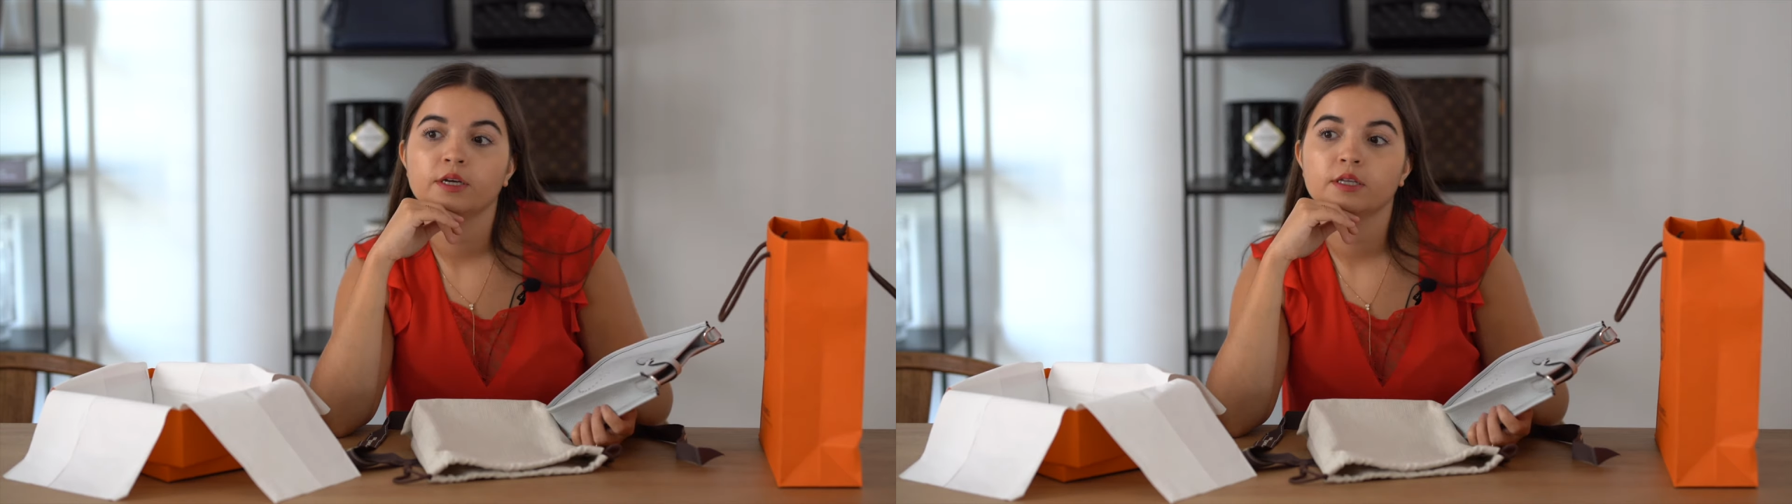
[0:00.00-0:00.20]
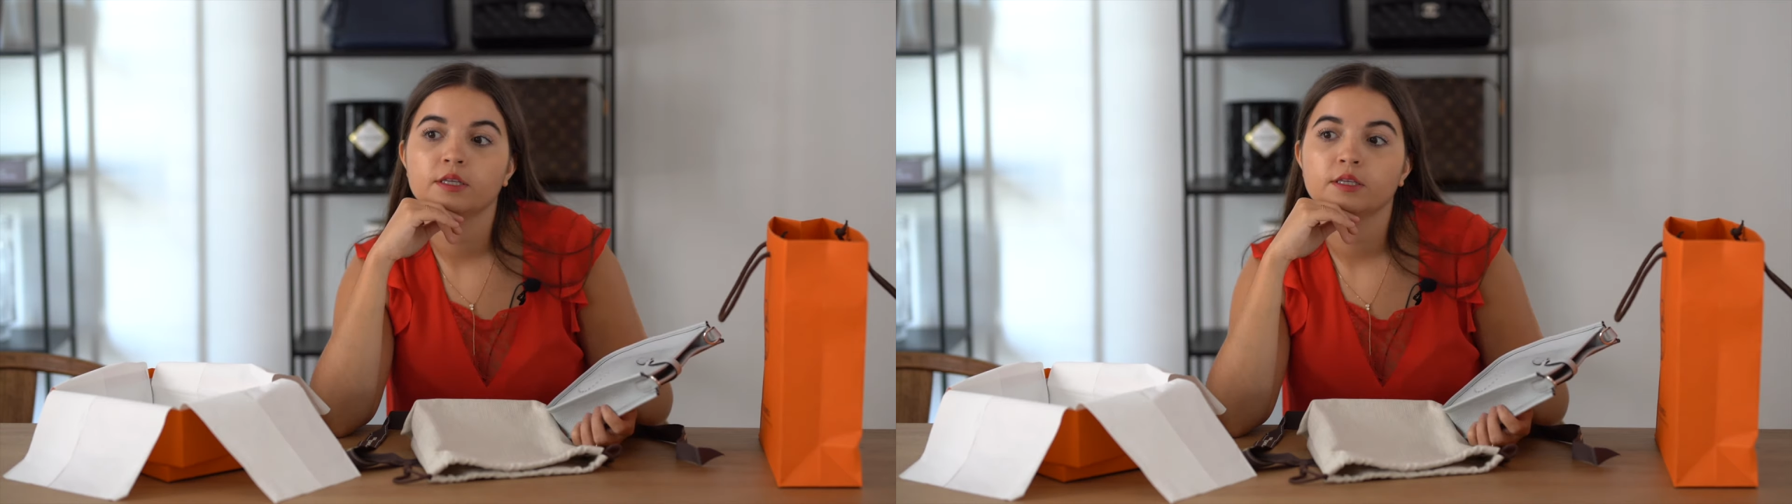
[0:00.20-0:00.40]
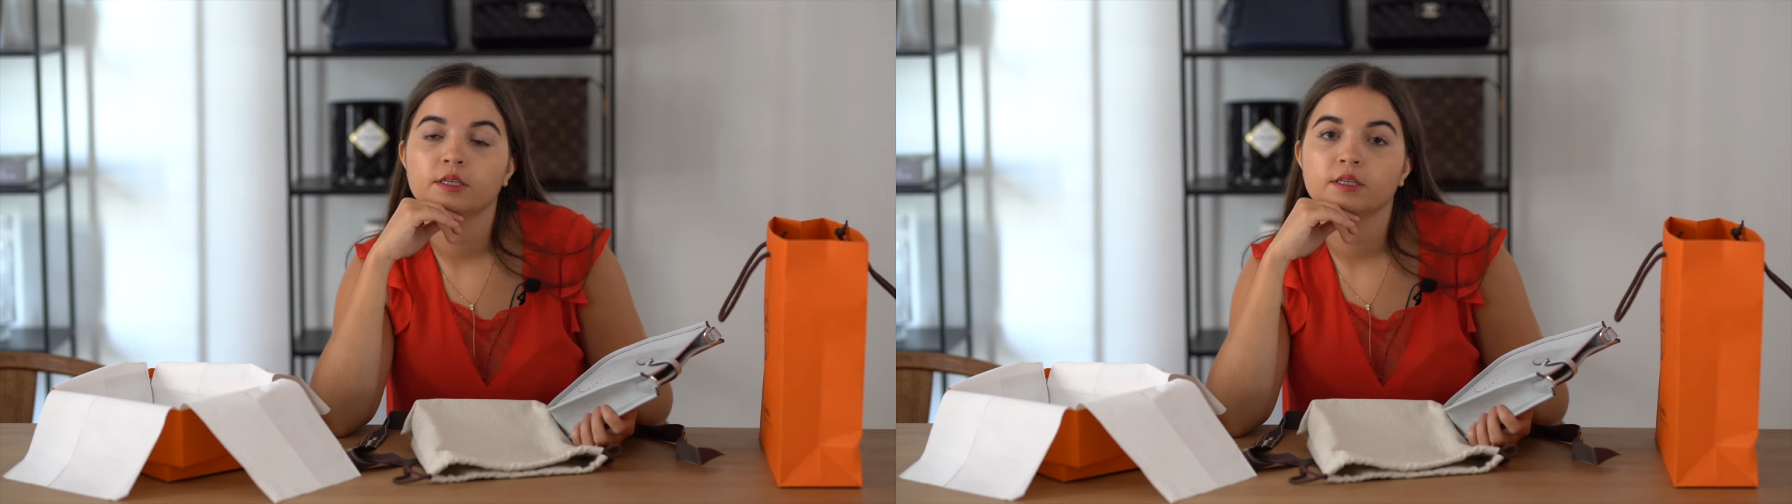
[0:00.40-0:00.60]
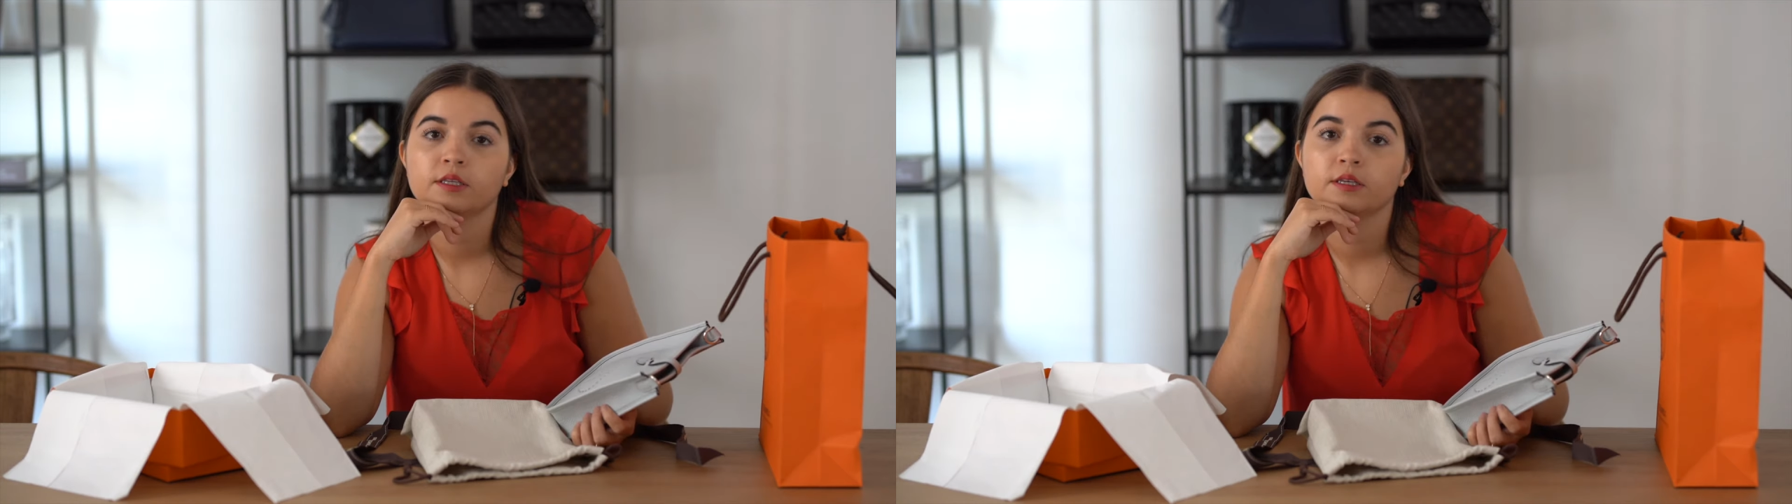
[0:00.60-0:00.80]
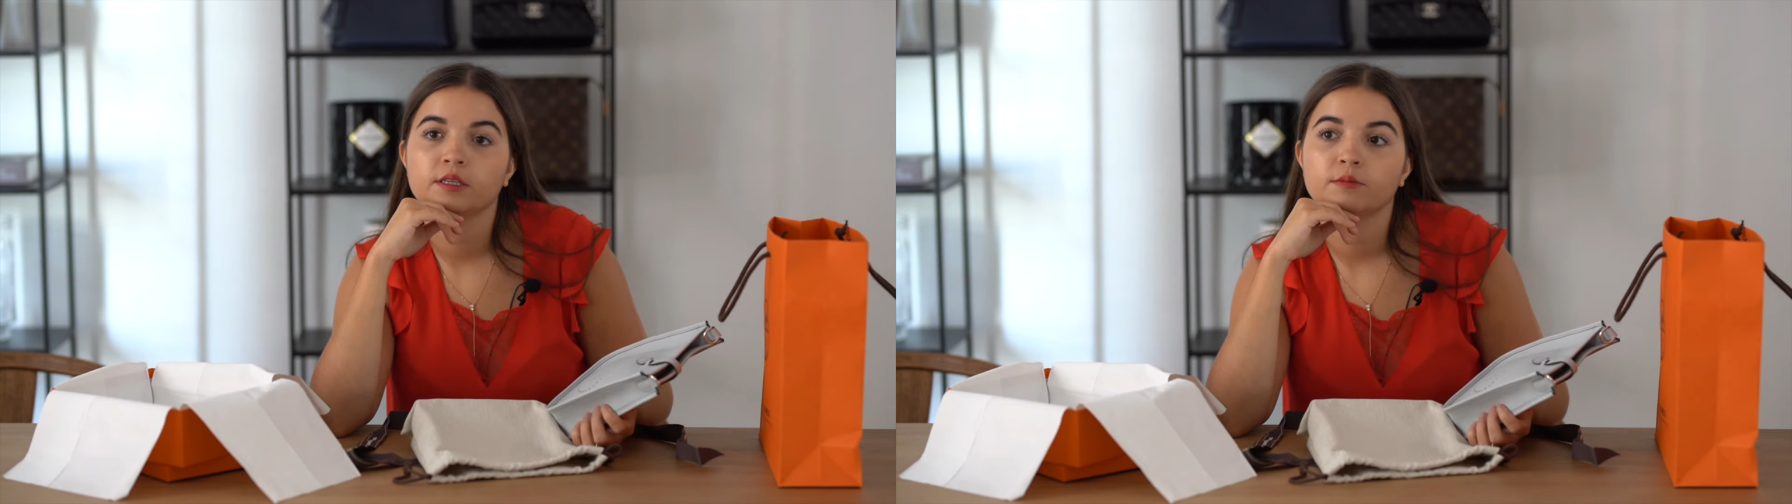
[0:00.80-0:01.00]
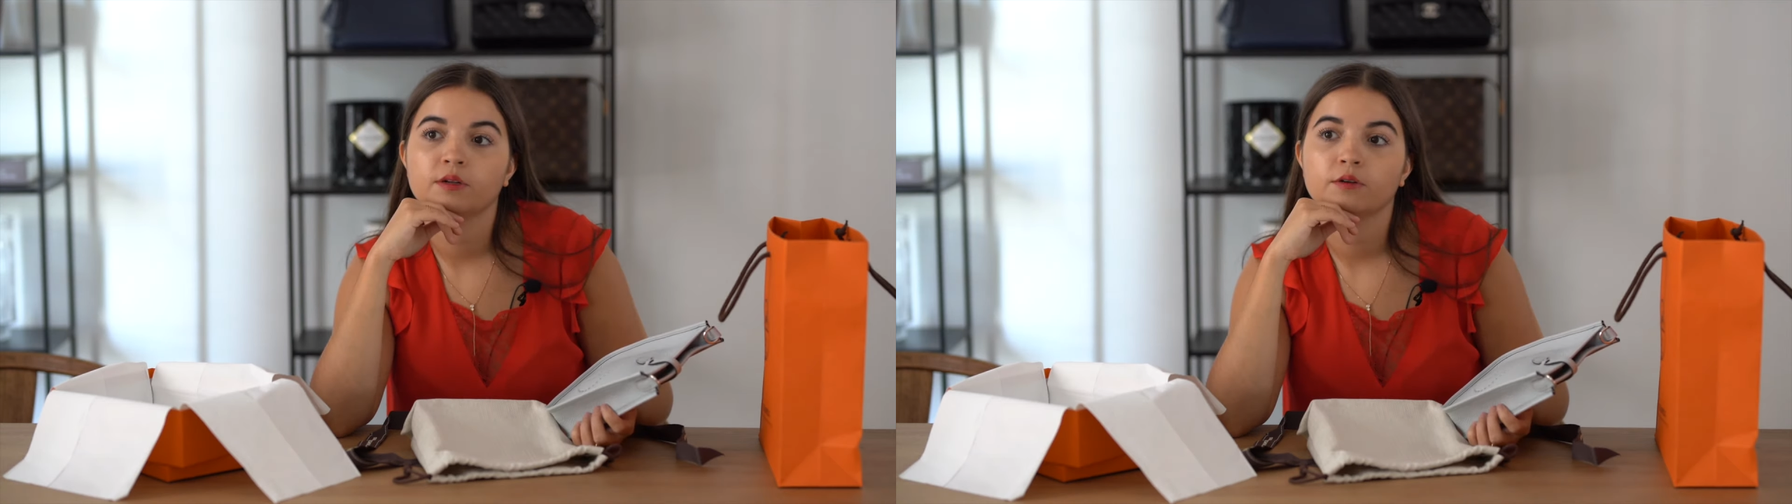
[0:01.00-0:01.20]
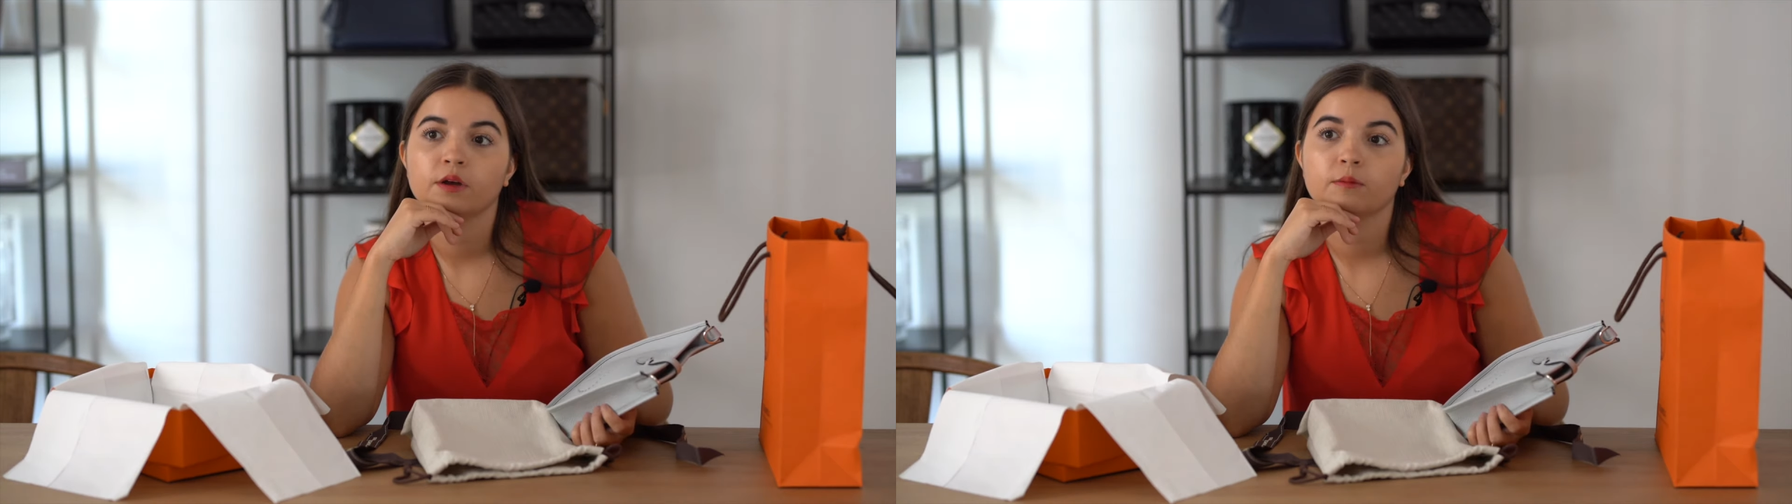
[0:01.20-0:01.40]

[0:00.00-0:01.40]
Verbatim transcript: and 60 centimeters.